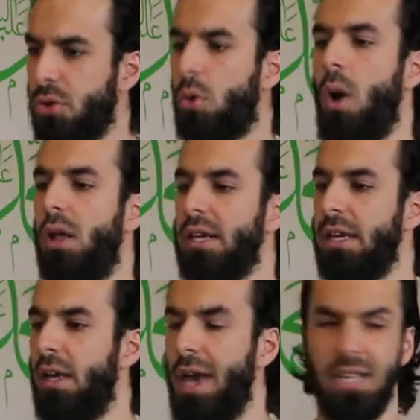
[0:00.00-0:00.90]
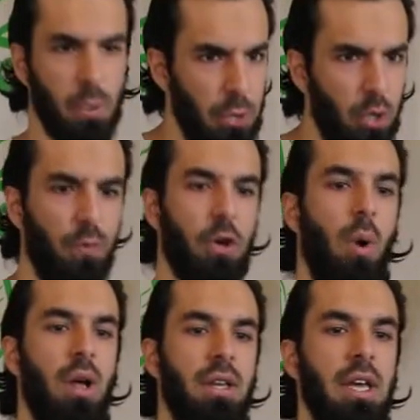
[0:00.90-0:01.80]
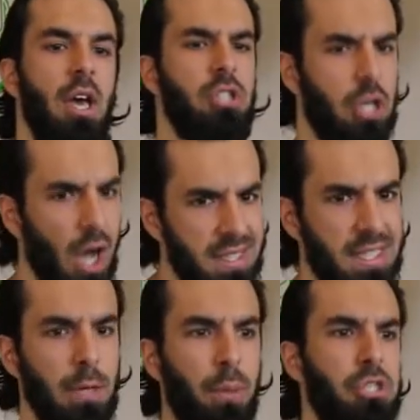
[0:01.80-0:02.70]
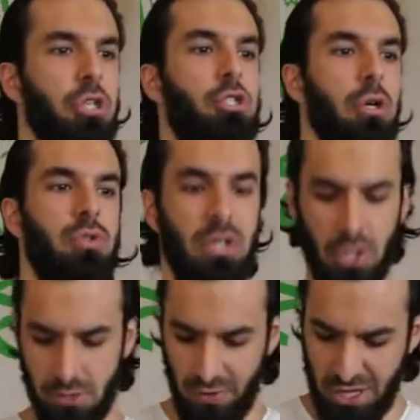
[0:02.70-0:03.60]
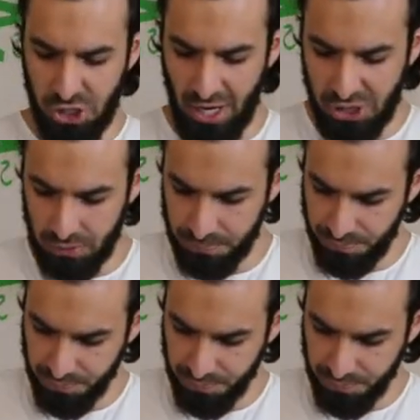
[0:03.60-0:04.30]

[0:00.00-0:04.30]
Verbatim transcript: quality, and it's a beautiful quality to constantly push your children in terms of education.